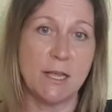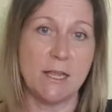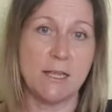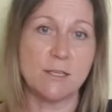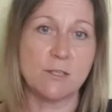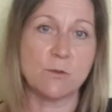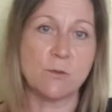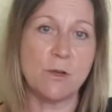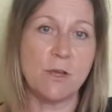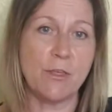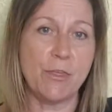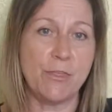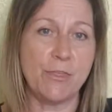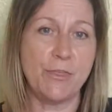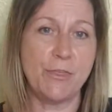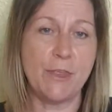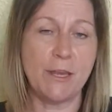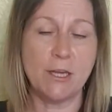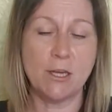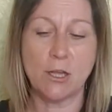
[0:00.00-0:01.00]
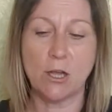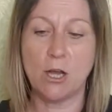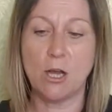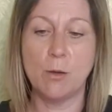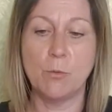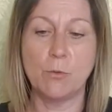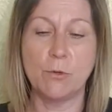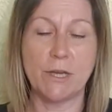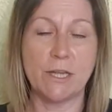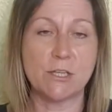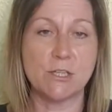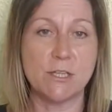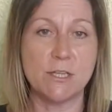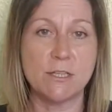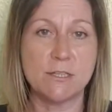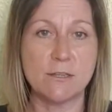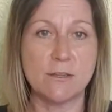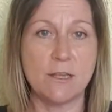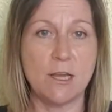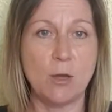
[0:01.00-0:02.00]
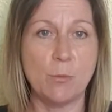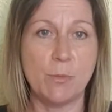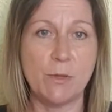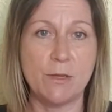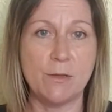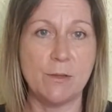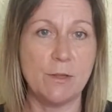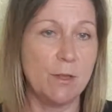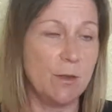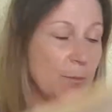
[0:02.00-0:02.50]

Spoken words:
It's quite a thin cardboard actually, so that'll be